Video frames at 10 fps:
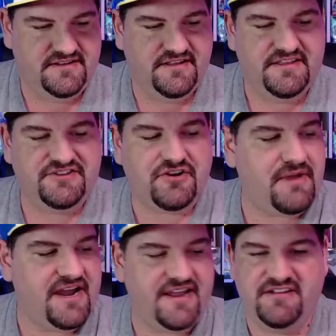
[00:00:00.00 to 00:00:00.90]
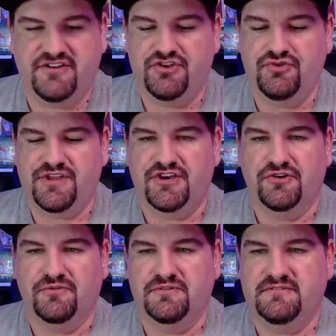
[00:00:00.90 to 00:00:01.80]
These are my
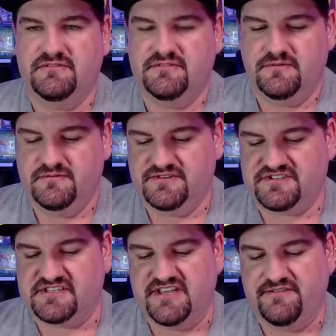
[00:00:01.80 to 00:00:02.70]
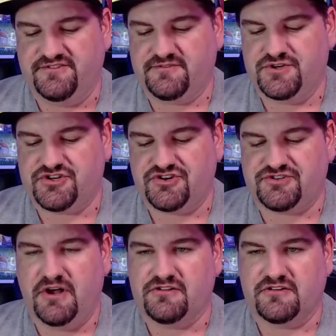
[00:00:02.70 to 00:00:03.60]
Yu-Gi-Oh! Sleeves, which are
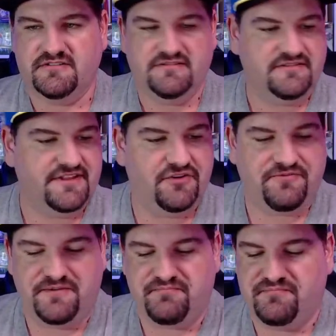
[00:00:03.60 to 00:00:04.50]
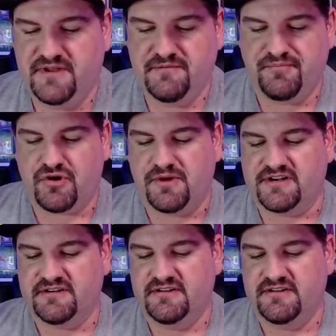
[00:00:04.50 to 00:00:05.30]
smaller. They don't fit Pokemon.